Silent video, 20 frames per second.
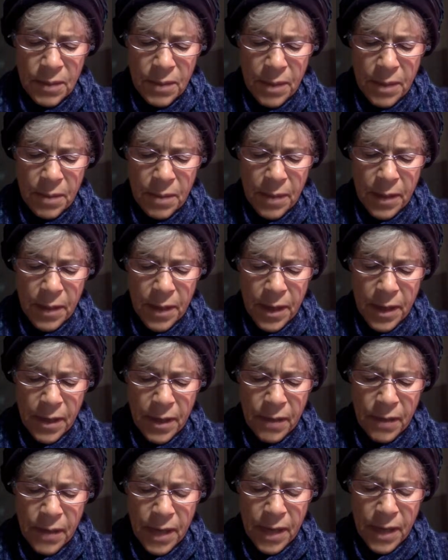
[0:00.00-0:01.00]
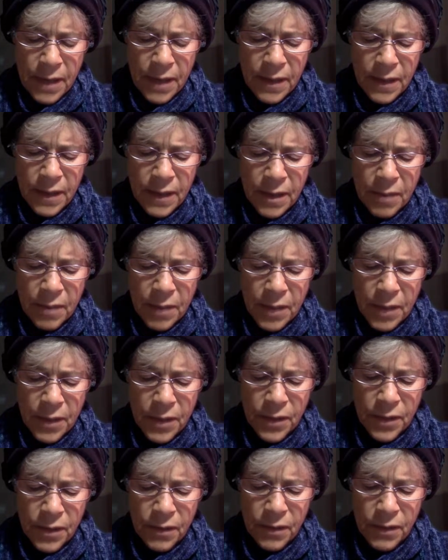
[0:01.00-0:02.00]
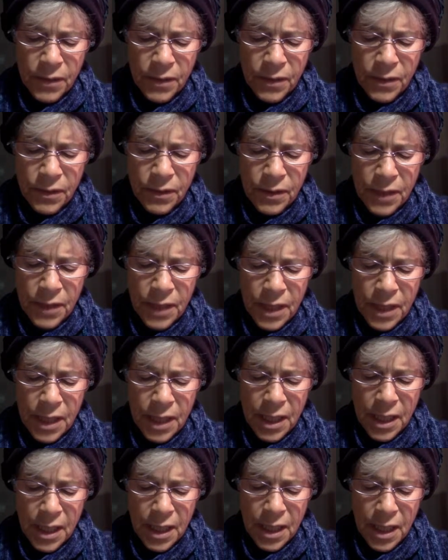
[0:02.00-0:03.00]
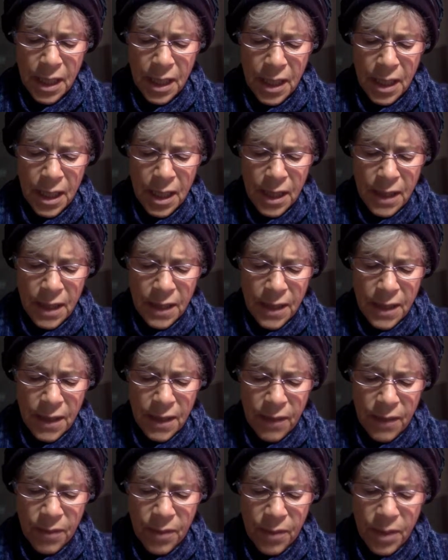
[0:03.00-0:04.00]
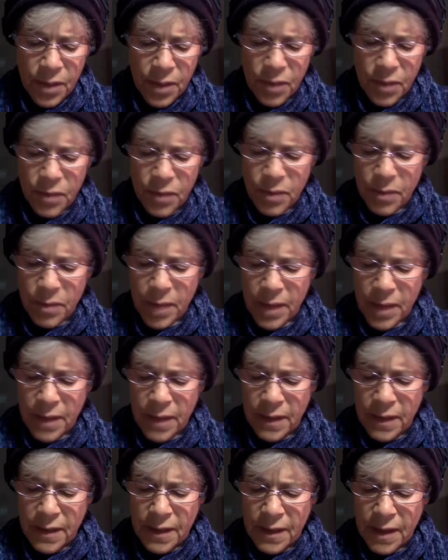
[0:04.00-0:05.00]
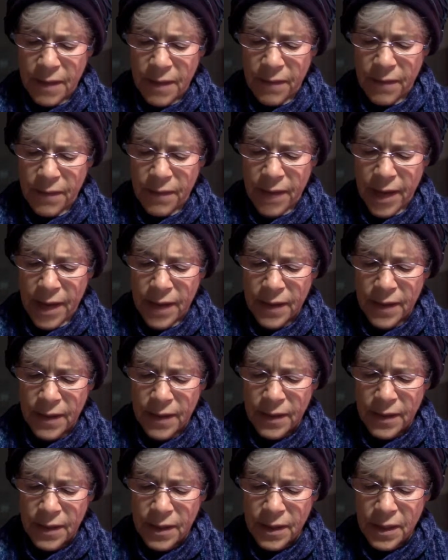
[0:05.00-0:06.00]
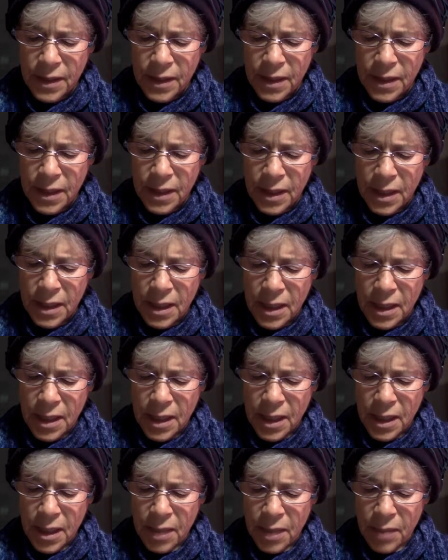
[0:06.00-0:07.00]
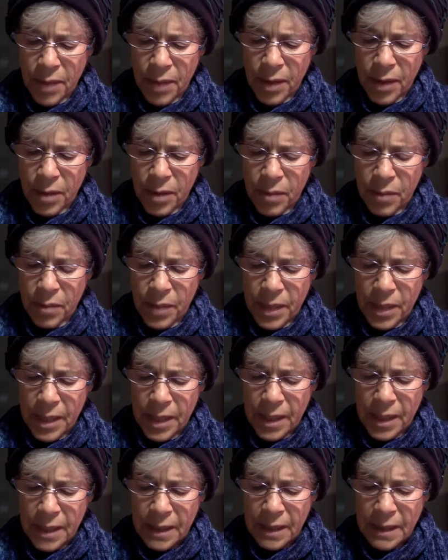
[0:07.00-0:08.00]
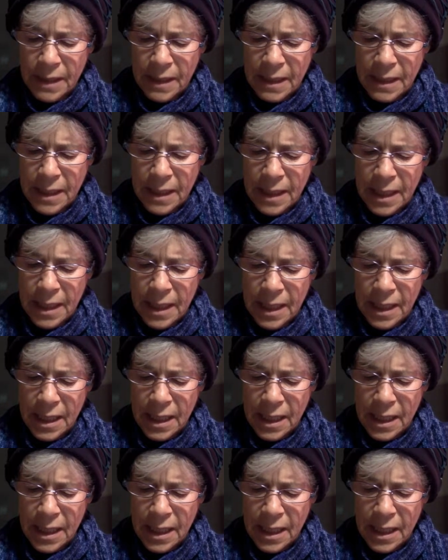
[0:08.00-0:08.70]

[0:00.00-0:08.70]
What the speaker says: me by thy grace in my servitude to thee, suffer me to remain steadfast in my obedience to thee.